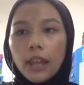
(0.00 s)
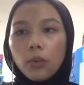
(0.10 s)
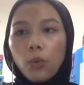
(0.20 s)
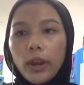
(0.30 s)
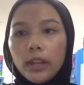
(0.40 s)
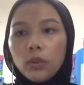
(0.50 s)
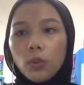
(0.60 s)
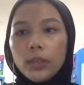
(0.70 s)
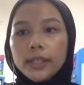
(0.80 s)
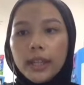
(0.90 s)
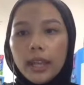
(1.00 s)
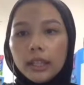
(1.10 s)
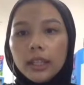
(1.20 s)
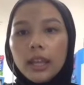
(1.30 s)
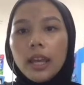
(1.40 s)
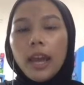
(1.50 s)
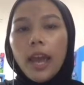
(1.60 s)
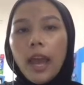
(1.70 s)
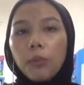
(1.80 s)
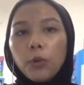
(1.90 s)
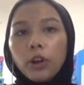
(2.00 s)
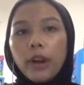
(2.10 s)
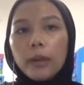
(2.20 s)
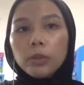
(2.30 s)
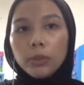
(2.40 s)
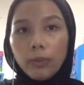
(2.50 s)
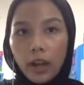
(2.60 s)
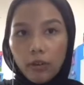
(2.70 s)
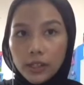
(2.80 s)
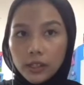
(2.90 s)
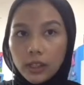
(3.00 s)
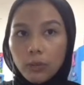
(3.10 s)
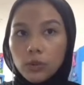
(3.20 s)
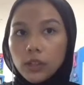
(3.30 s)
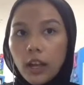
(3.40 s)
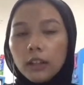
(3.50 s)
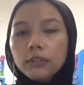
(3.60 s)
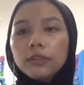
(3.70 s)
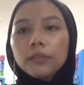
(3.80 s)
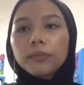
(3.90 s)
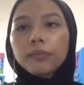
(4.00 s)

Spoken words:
and Wayne Wittanen, and programmed by Russell himself.